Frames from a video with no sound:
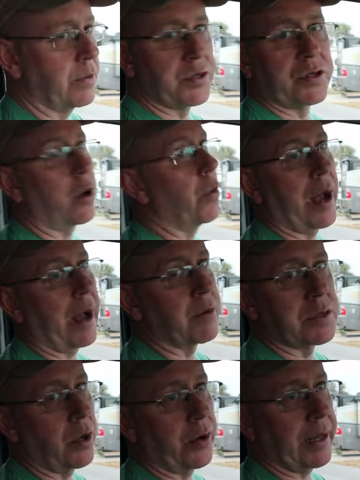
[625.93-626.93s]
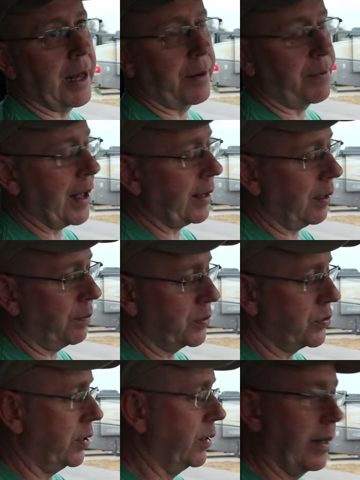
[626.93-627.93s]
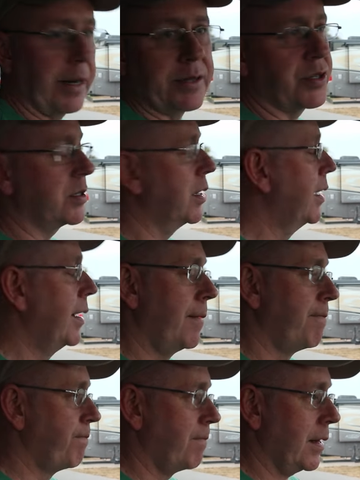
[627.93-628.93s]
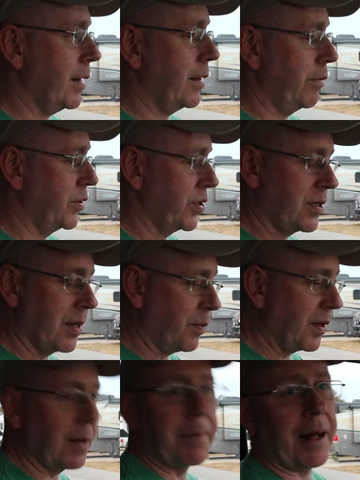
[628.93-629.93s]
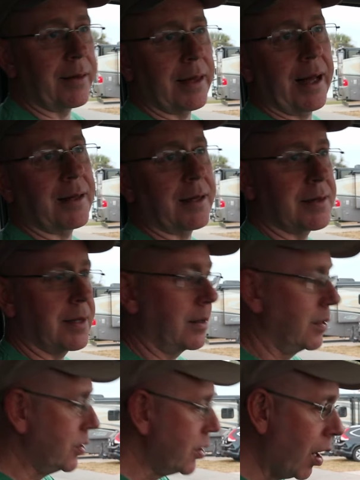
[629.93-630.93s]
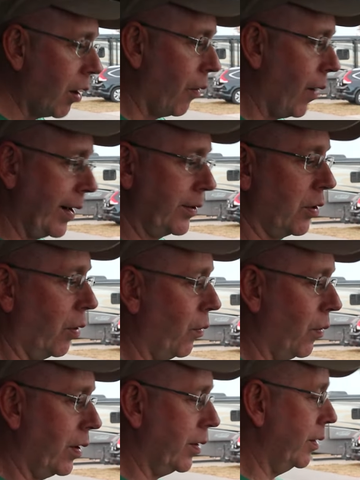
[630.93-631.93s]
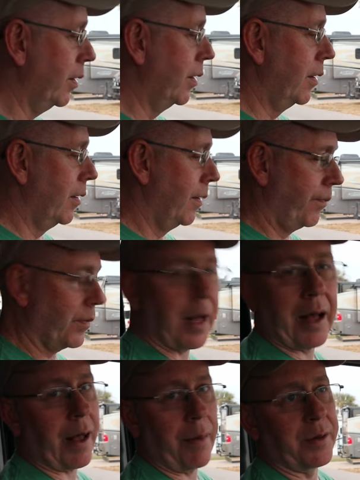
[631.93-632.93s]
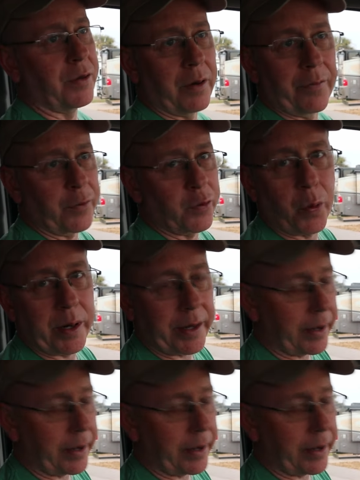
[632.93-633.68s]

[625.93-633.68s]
was no way I was learning how to back up a trailer. And it just, there was just something about that that said, no, I don't want to. I've been doing it for twenty